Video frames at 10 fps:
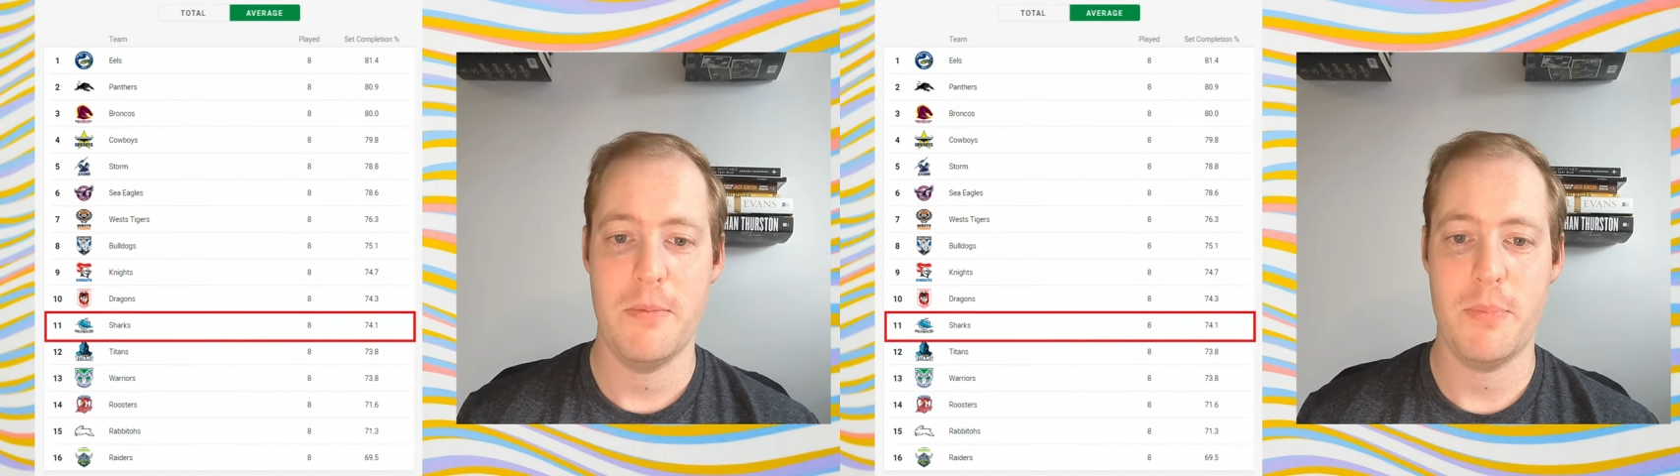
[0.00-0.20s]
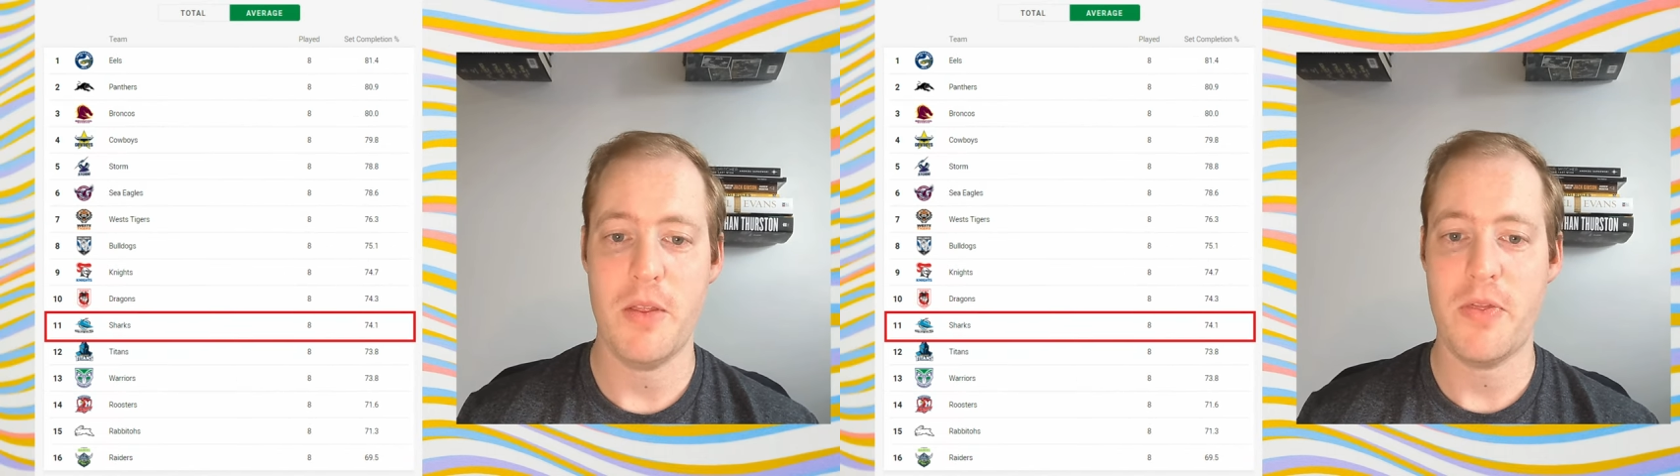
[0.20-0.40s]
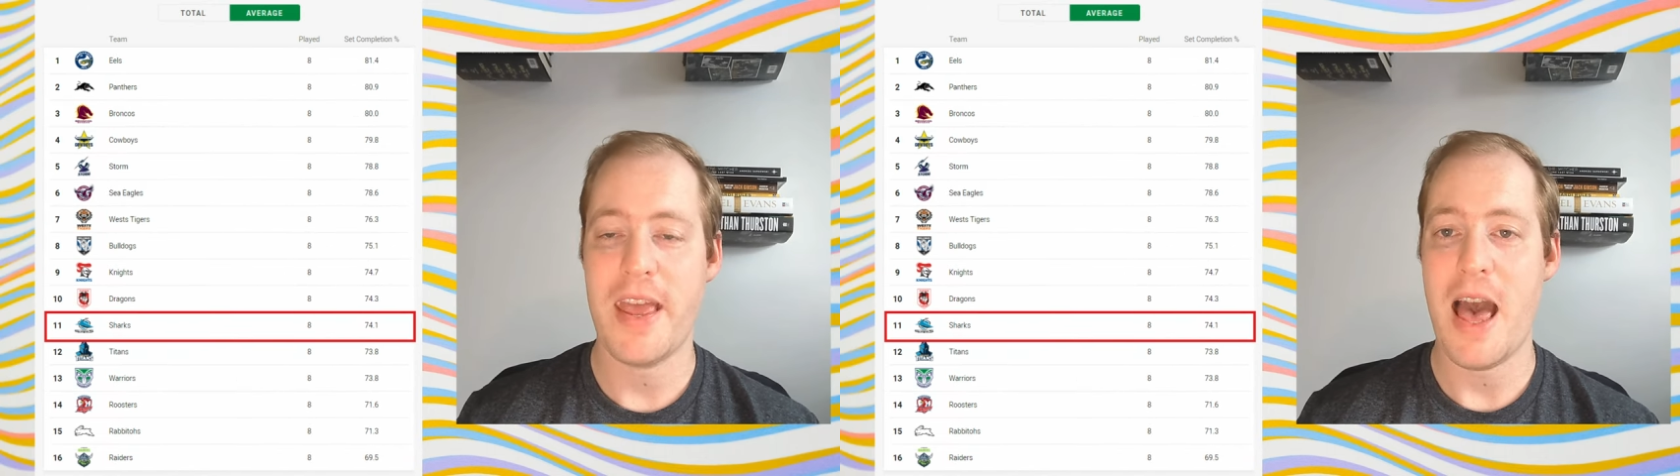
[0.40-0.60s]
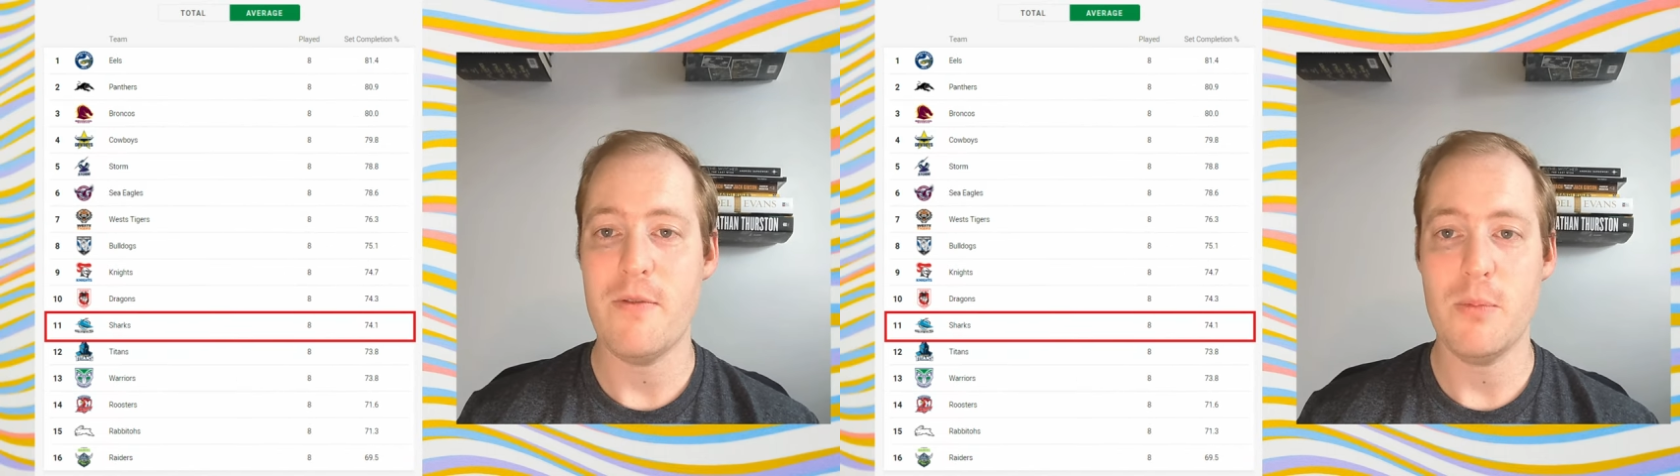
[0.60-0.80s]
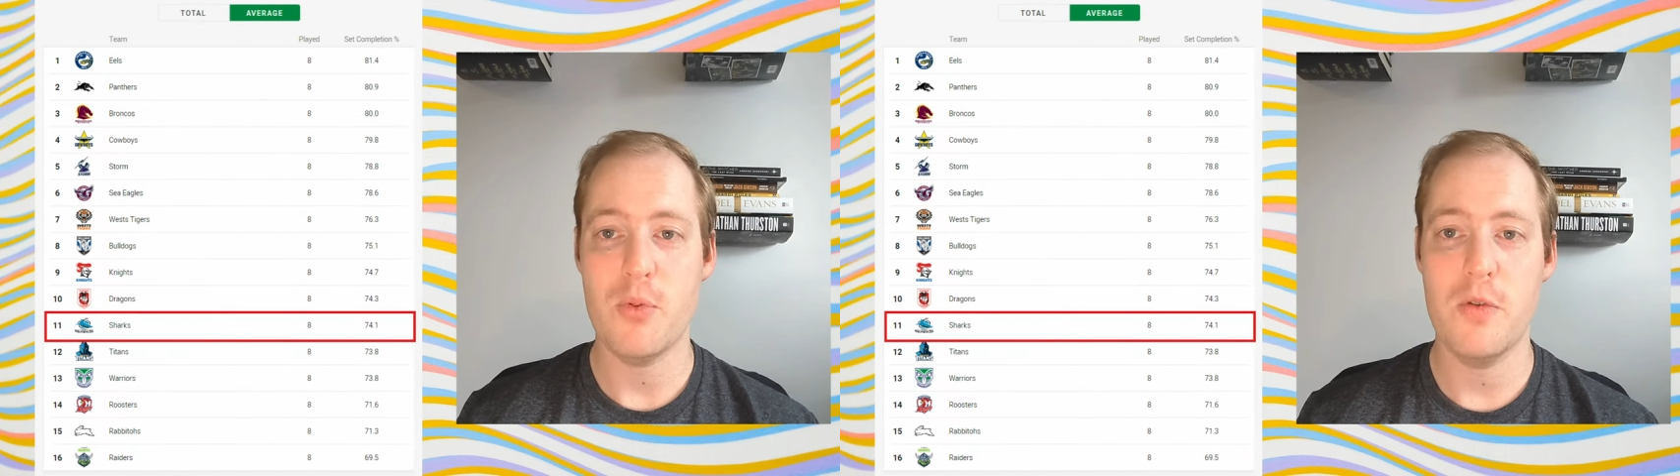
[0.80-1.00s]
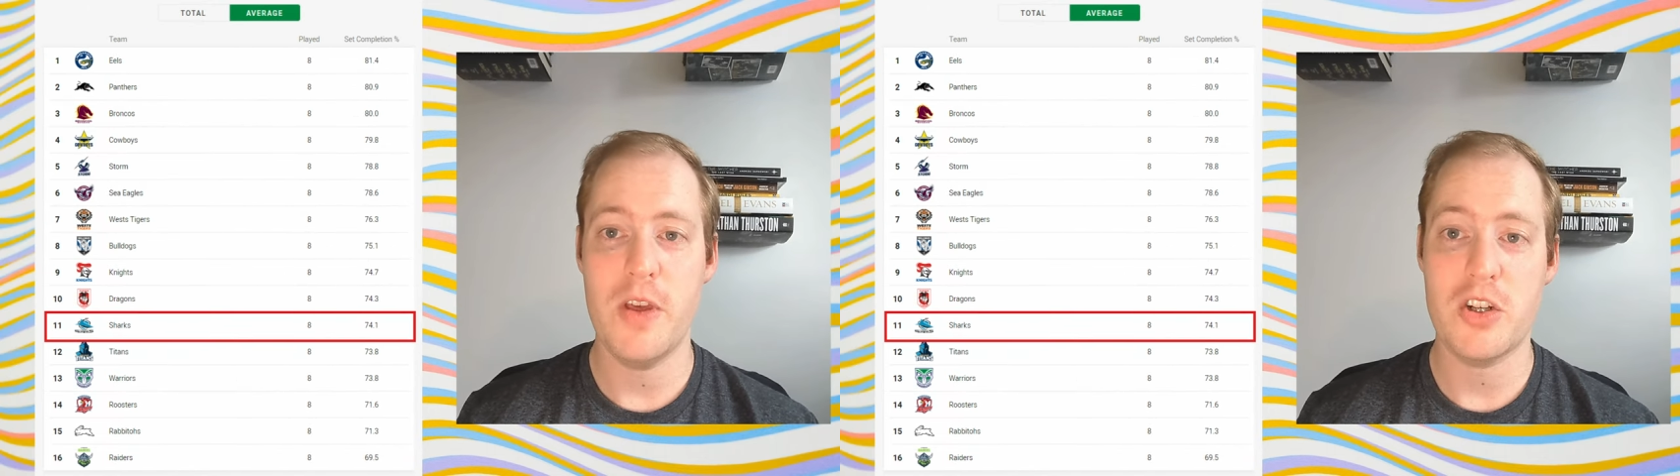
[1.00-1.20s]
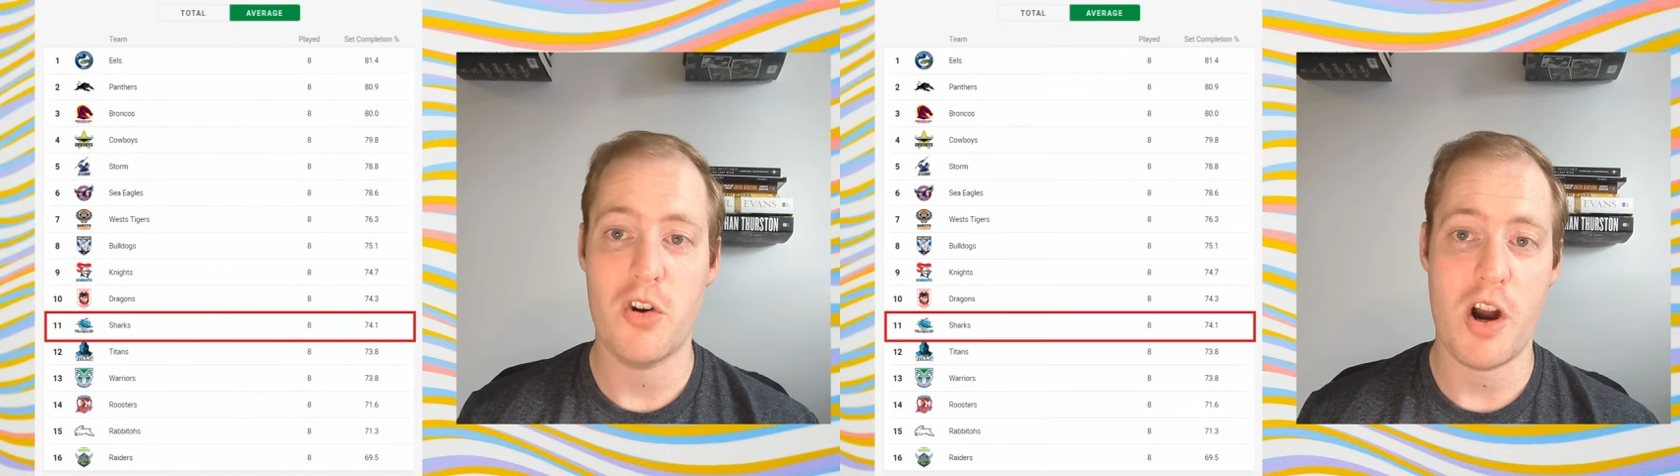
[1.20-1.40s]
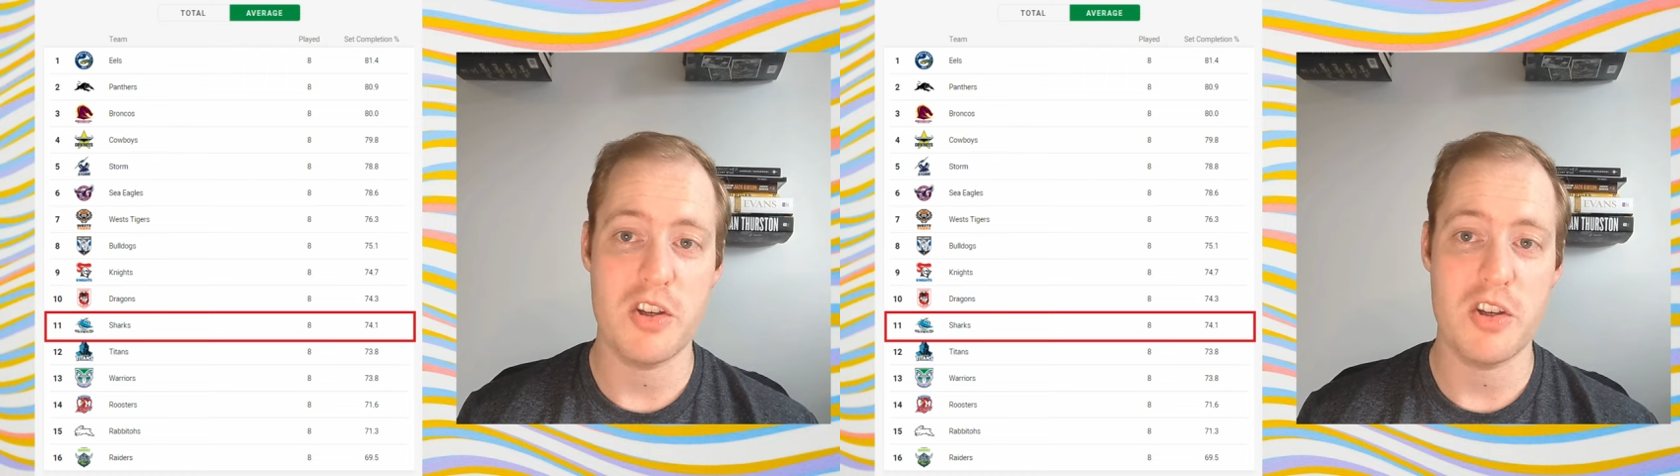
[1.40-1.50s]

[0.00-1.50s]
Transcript: But they have improved their try